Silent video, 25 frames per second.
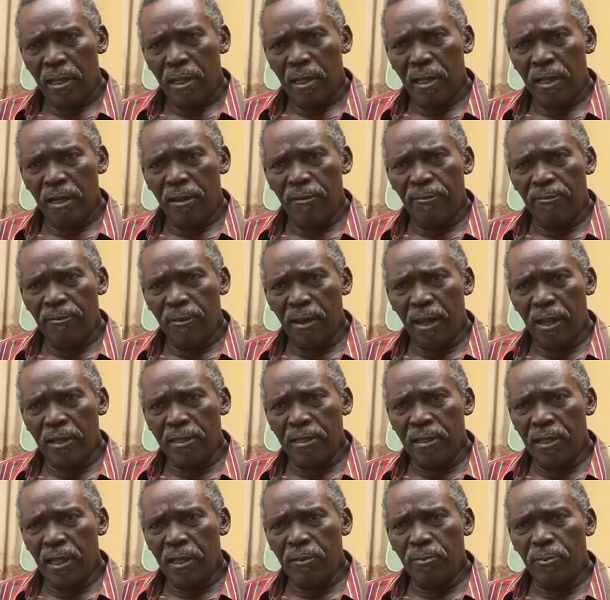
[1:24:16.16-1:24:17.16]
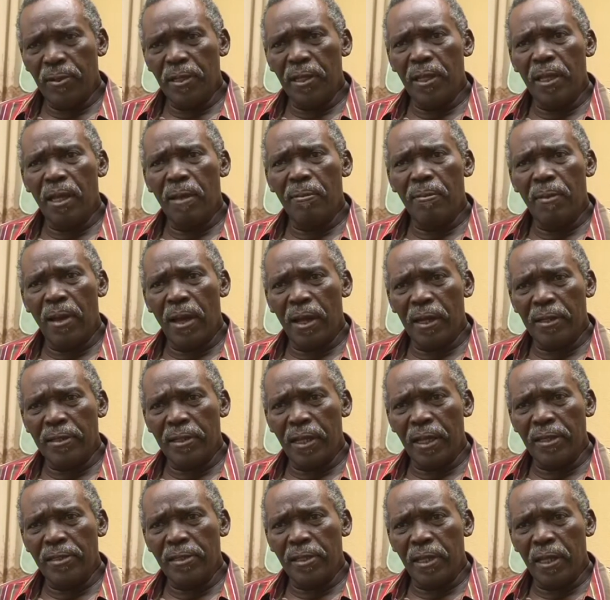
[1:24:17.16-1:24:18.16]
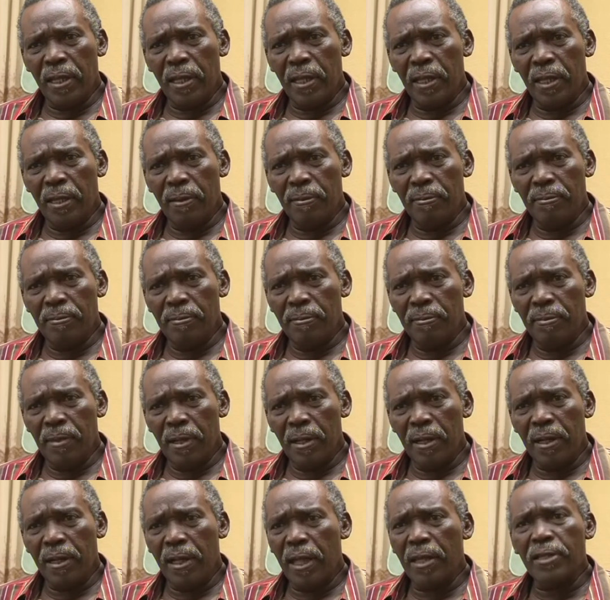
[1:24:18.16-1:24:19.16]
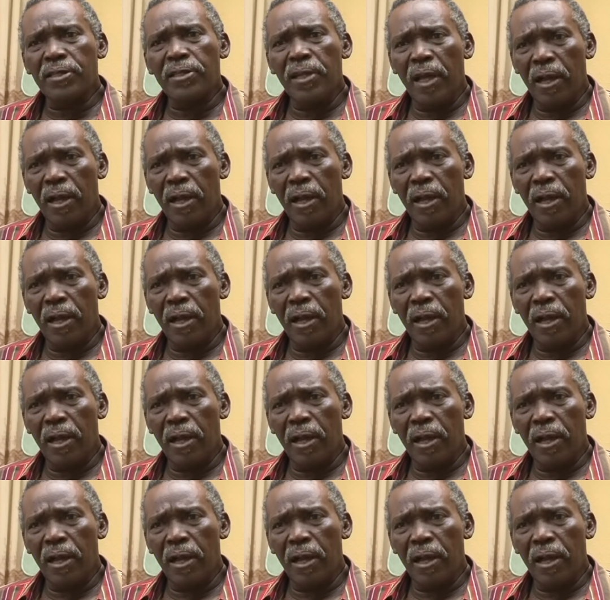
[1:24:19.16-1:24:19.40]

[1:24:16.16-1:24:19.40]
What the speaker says: in a flat that we earmarked as a guest